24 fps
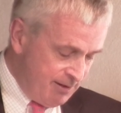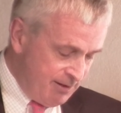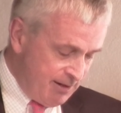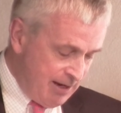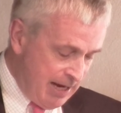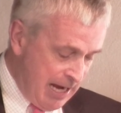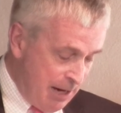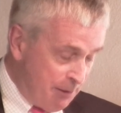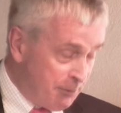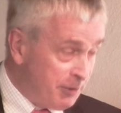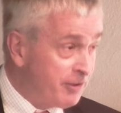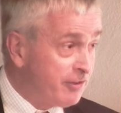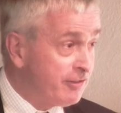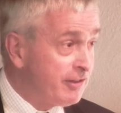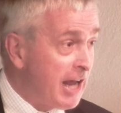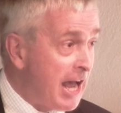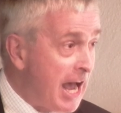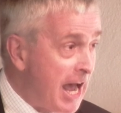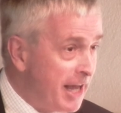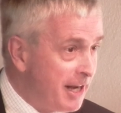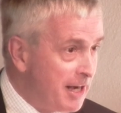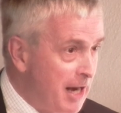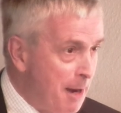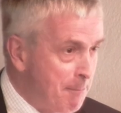I was
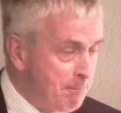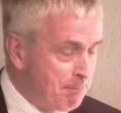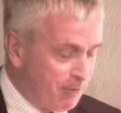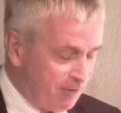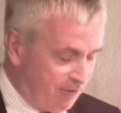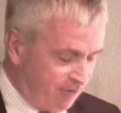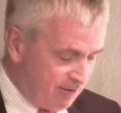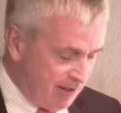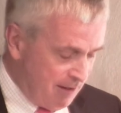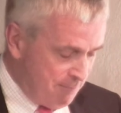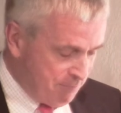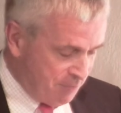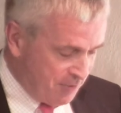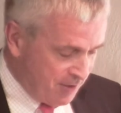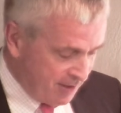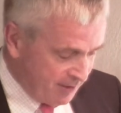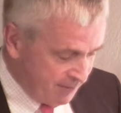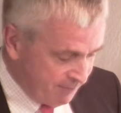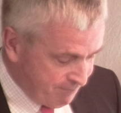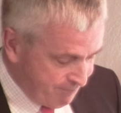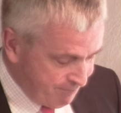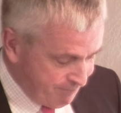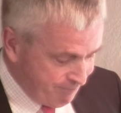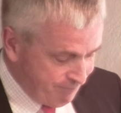tied up with
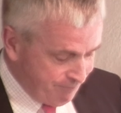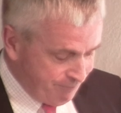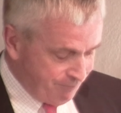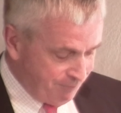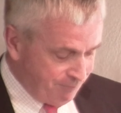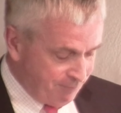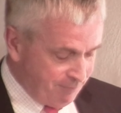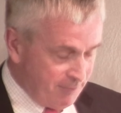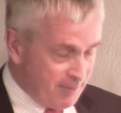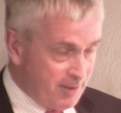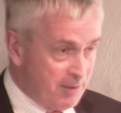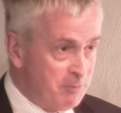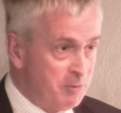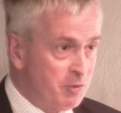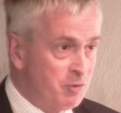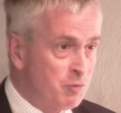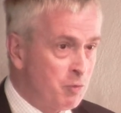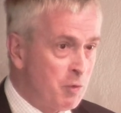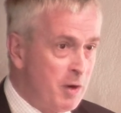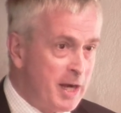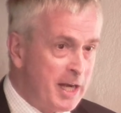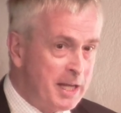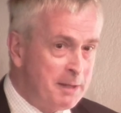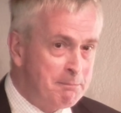something, was
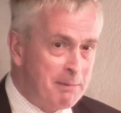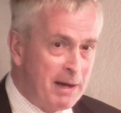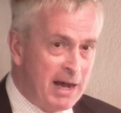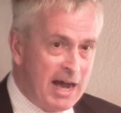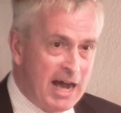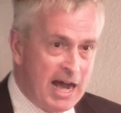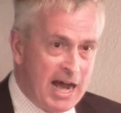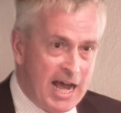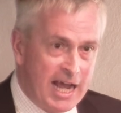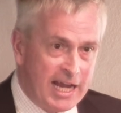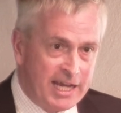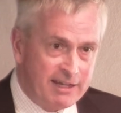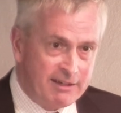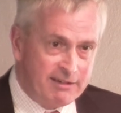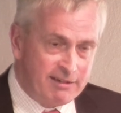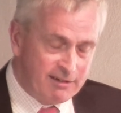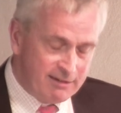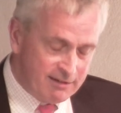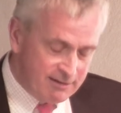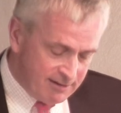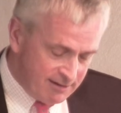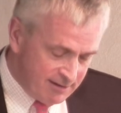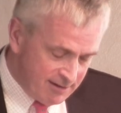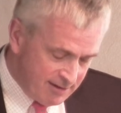running behind
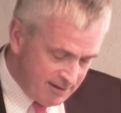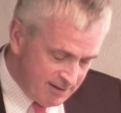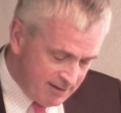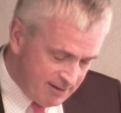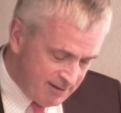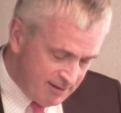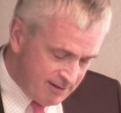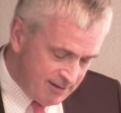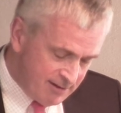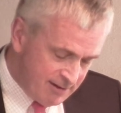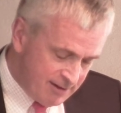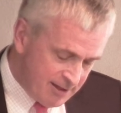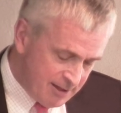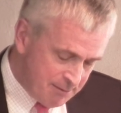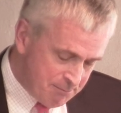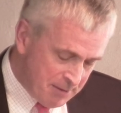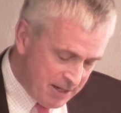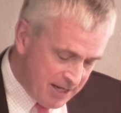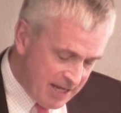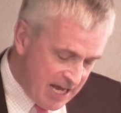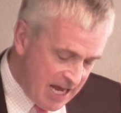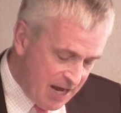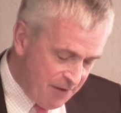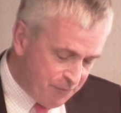in
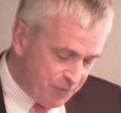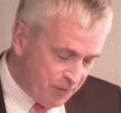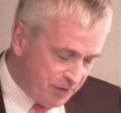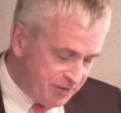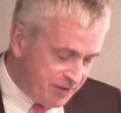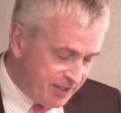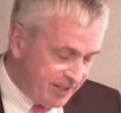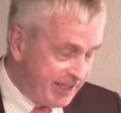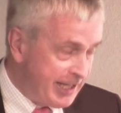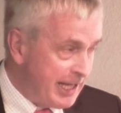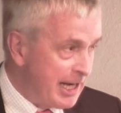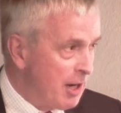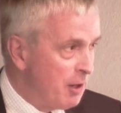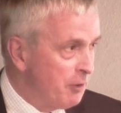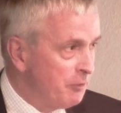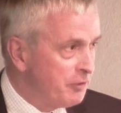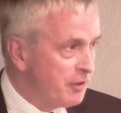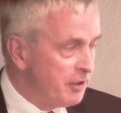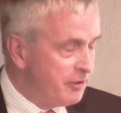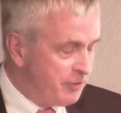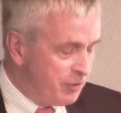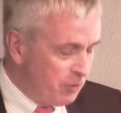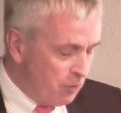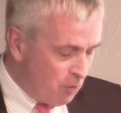my effort to get out
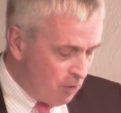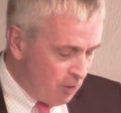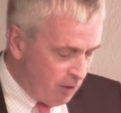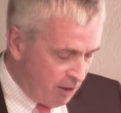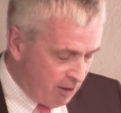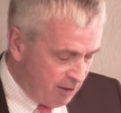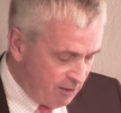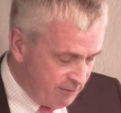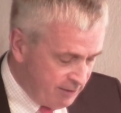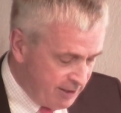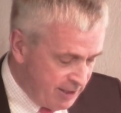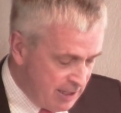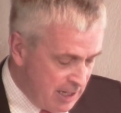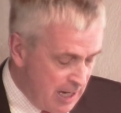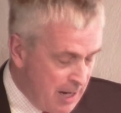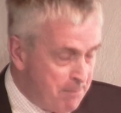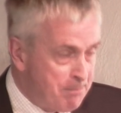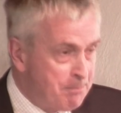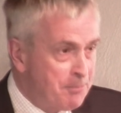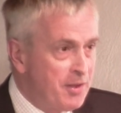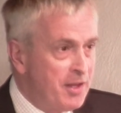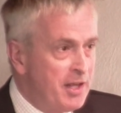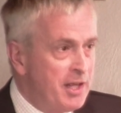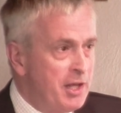the door and
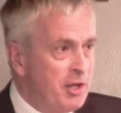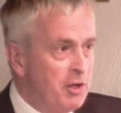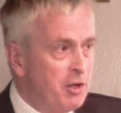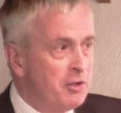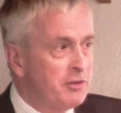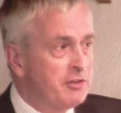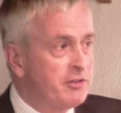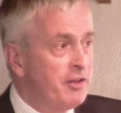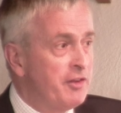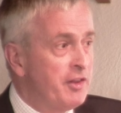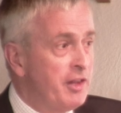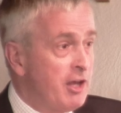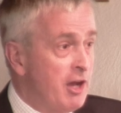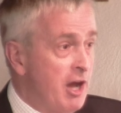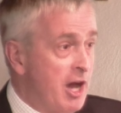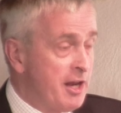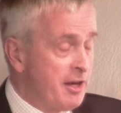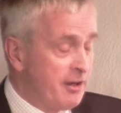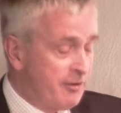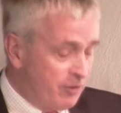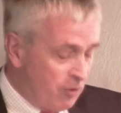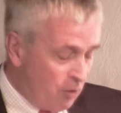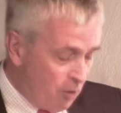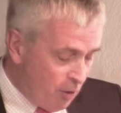up the hill to the
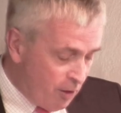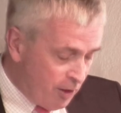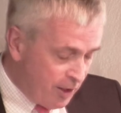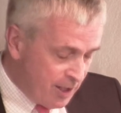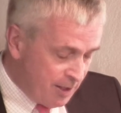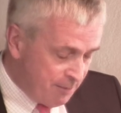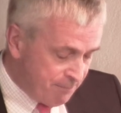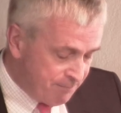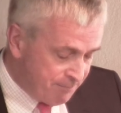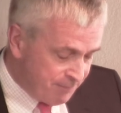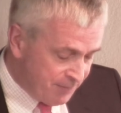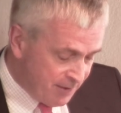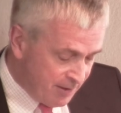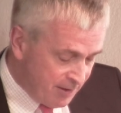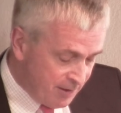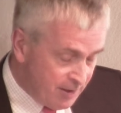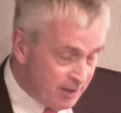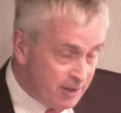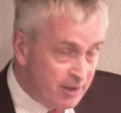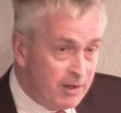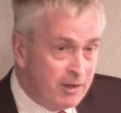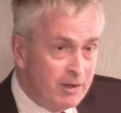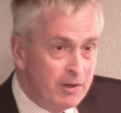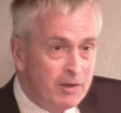auditorium
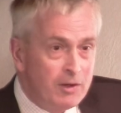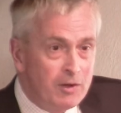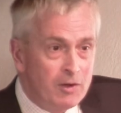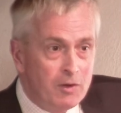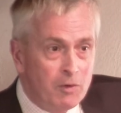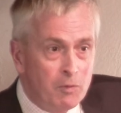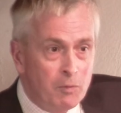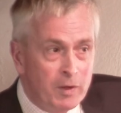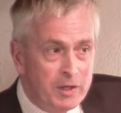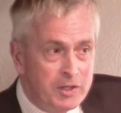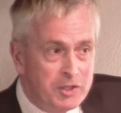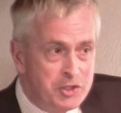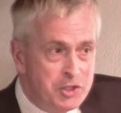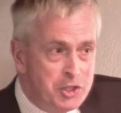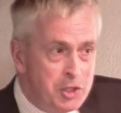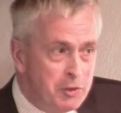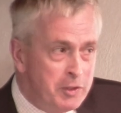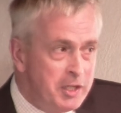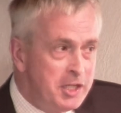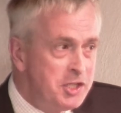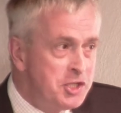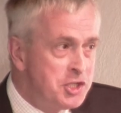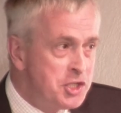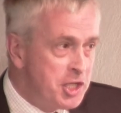when
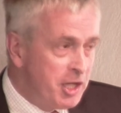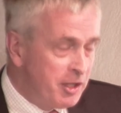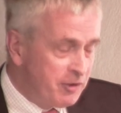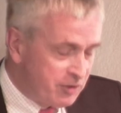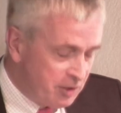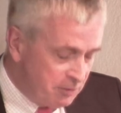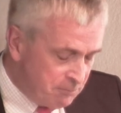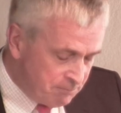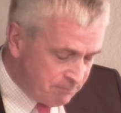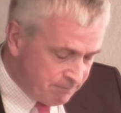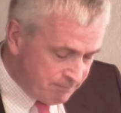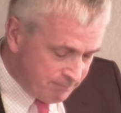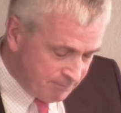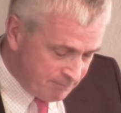Judy Chisholm,